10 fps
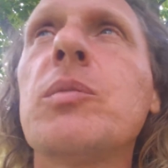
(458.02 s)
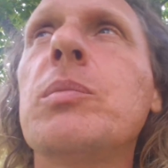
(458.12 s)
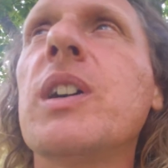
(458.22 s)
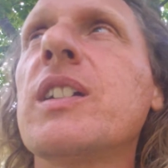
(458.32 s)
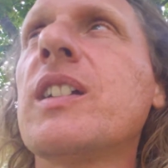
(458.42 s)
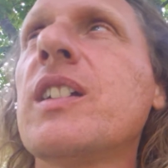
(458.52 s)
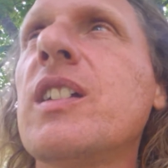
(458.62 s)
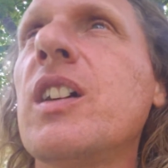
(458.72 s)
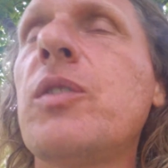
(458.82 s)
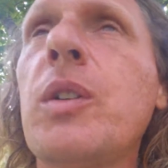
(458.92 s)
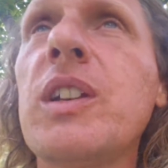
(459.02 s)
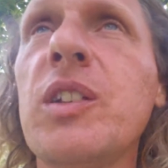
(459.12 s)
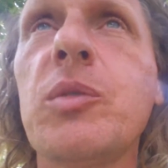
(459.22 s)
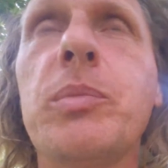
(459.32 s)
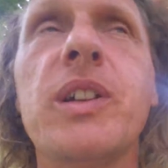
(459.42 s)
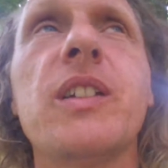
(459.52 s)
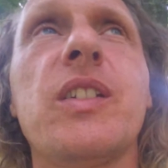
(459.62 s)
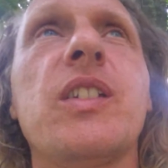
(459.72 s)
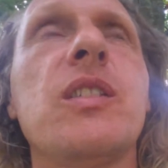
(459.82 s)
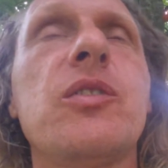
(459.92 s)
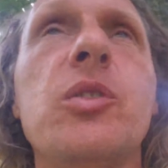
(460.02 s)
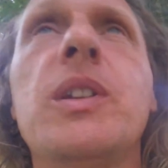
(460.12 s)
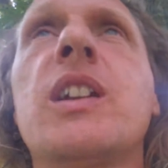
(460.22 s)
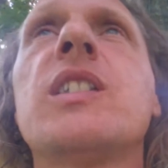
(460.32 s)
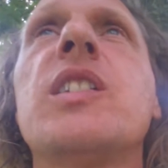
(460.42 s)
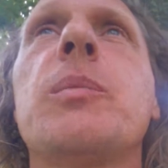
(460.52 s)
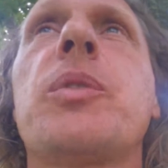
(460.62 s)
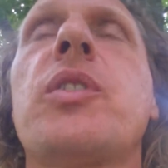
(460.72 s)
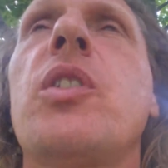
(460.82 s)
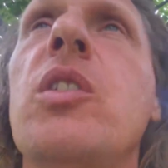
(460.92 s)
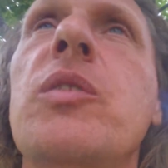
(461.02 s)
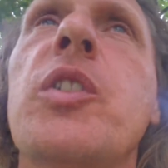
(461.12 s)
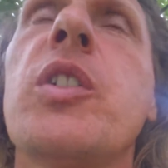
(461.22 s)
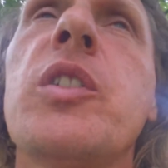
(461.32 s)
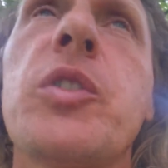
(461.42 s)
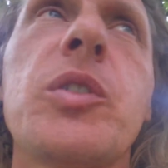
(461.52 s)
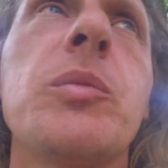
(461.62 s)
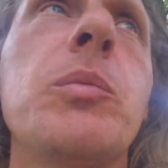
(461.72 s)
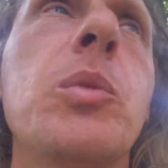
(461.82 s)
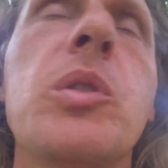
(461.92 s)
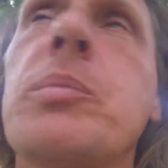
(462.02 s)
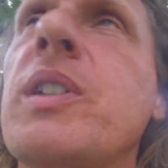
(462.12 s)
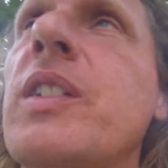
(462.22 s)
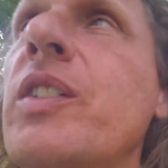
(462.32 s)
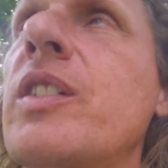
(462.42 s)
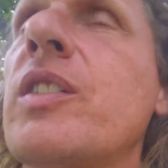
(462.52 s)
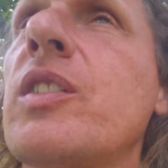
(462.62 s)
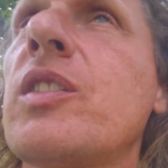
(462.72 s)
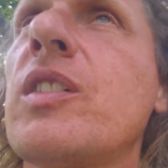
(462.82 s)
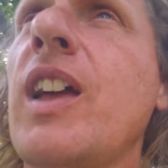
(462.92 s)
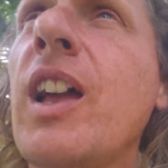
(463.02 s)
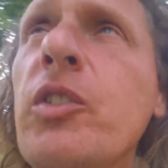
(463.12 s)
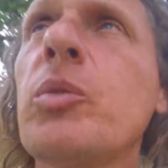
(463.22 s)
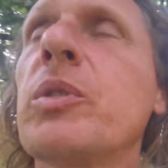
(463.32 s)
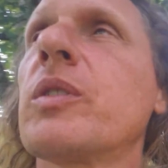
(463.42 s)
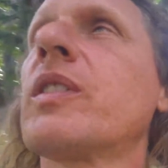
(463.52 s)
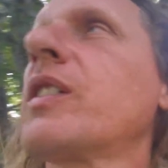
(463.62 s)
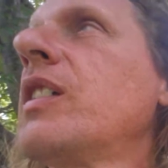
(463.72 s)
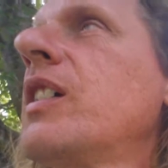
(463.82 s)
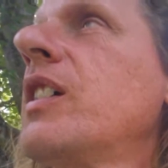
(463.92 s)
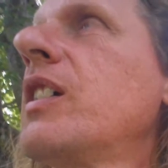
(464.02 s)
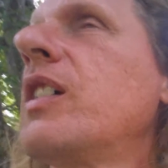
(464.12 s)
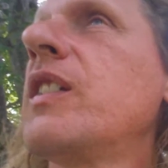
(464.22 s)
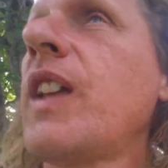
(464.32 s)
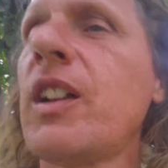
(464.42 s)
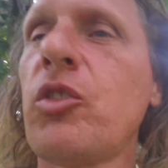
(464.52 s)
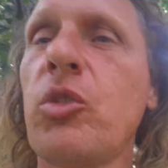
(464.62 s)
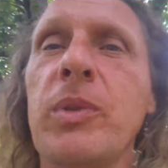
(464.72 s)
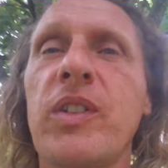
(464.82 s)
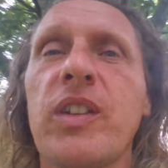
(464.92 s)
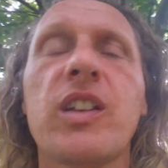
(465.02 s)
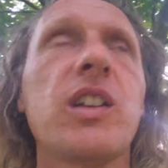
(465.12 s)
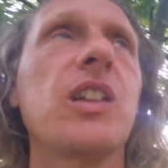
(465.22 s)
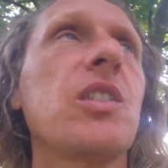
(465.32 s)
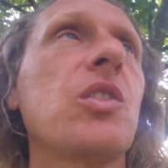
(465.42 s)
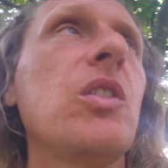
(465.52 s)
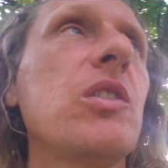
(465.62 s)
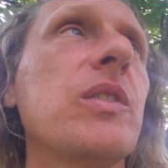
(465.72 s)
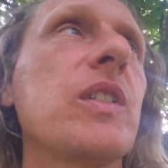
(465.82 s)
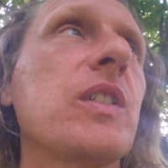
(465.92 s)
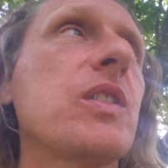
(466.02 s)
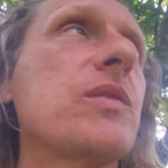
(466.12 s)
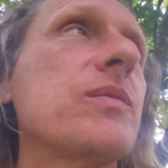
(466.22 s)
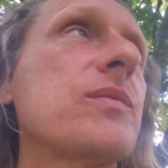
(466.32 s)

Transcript: but a very little bit is enough to eclipse all of their other more pleasant attributes. And that should be sickening to all of us.